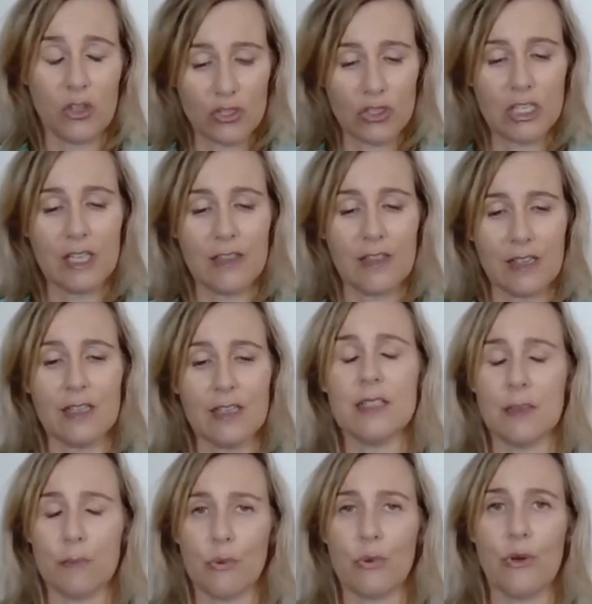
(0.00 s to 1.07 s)
usually there
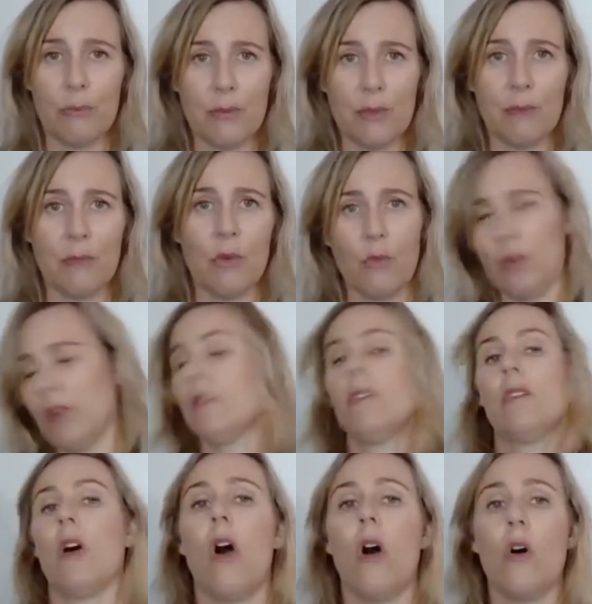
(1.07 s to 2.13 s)
is a problem with
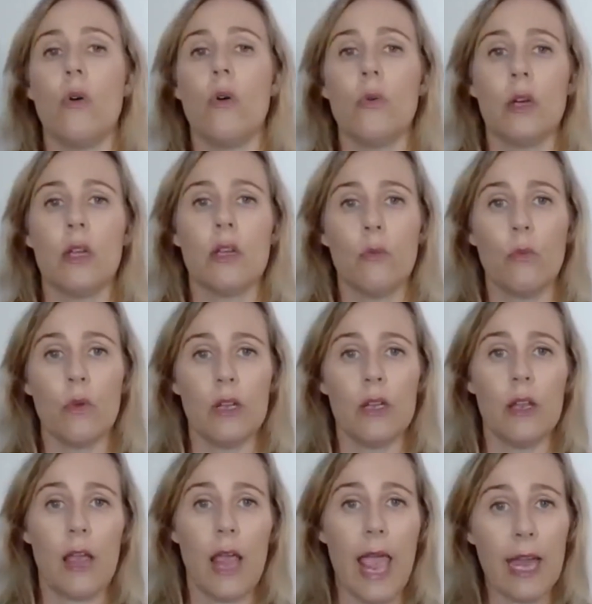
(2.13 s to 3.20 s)
the whole
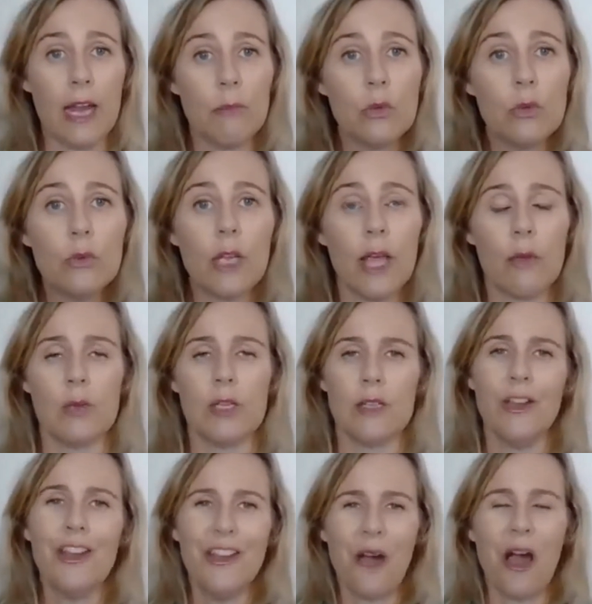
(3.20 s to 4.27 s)
animal.
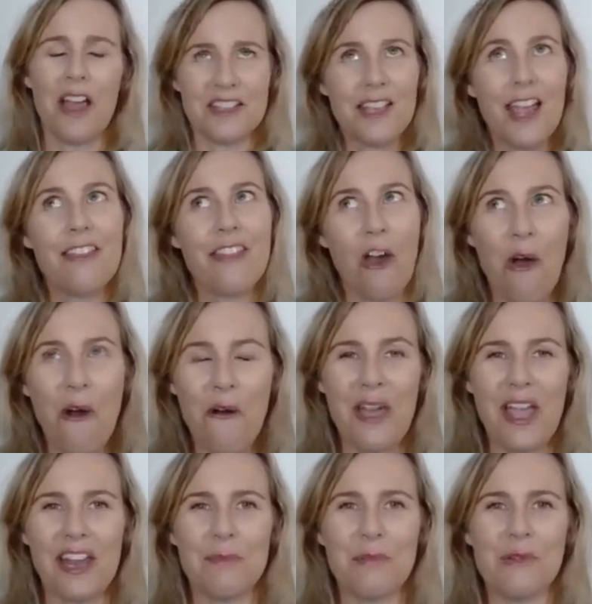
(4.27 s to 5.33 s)
I say the
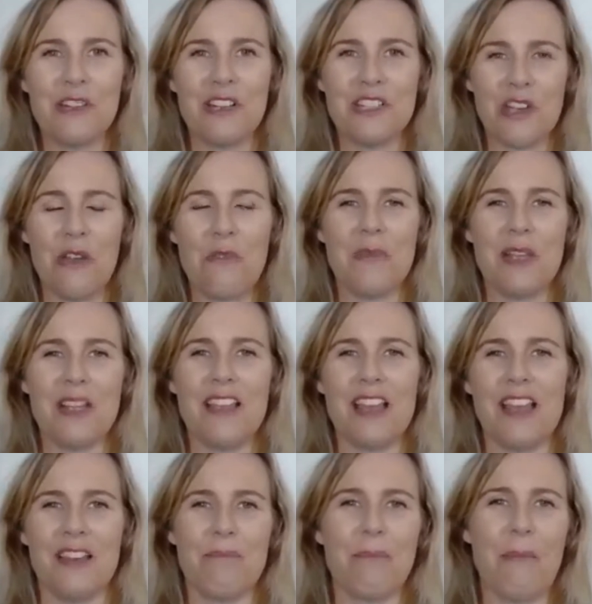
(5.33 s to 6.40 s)
whole animal, and I don't mean
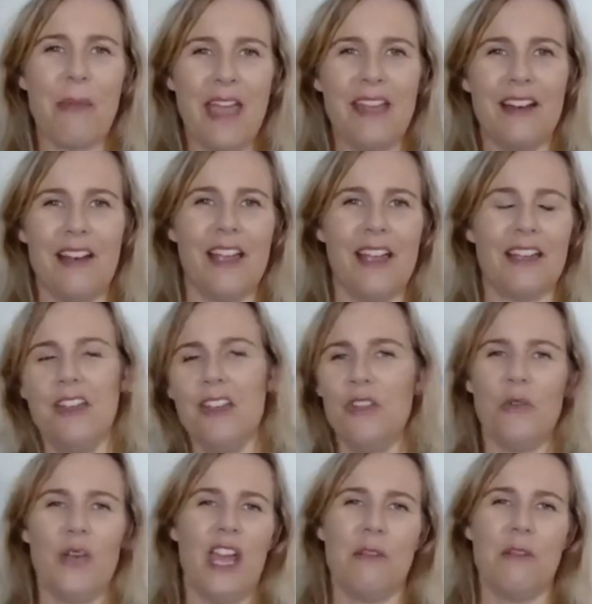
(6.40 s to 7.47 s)
that in a bad, like
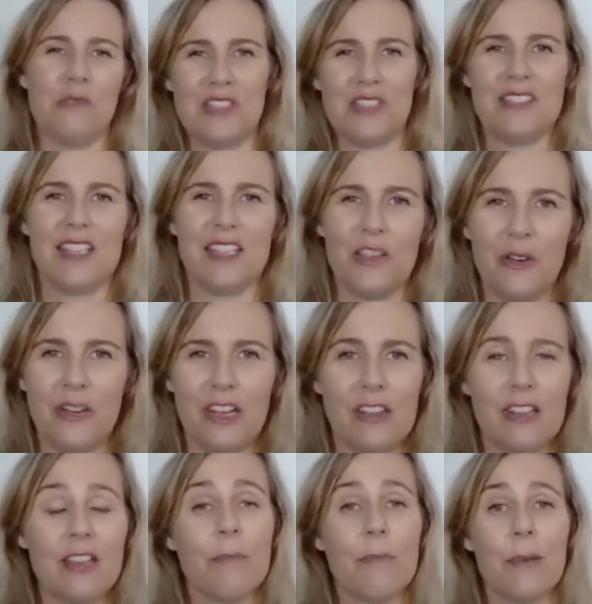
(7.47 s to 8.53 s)
your animal's sick or
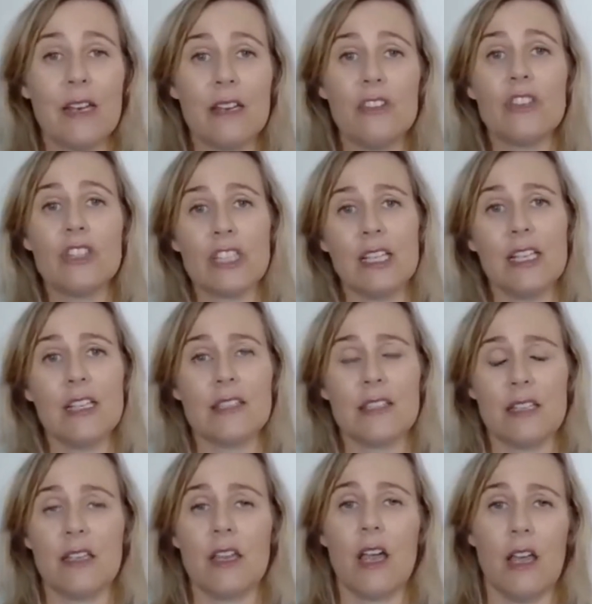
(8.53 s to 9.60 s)
anything, but usually
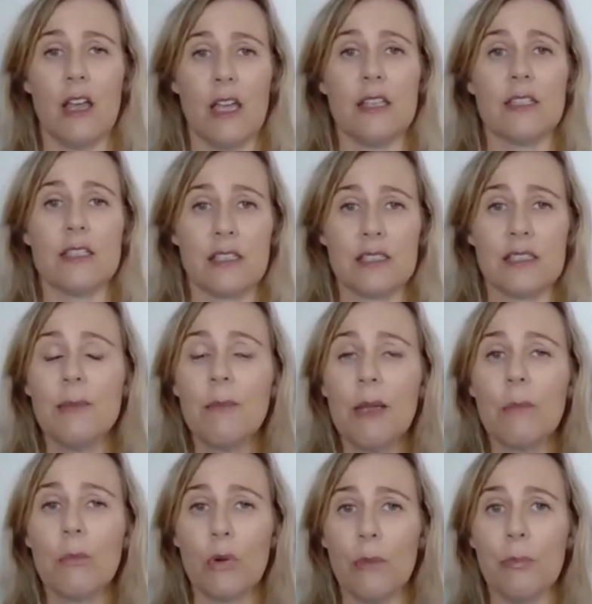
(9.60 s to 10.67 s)
it's a
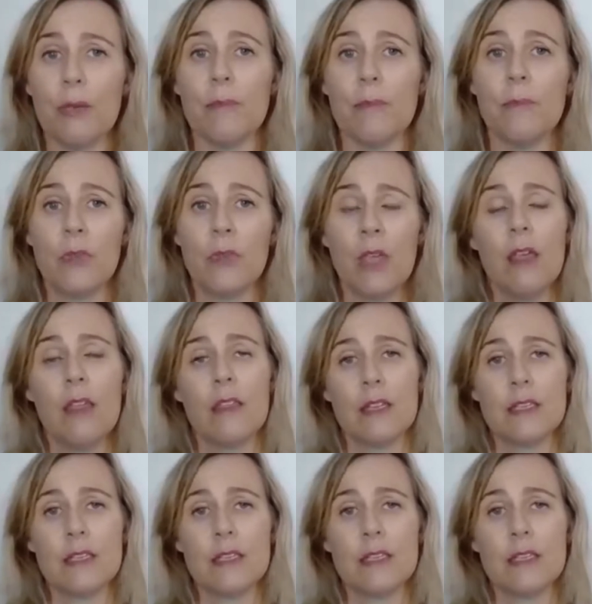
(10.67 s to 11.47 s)
systemic problem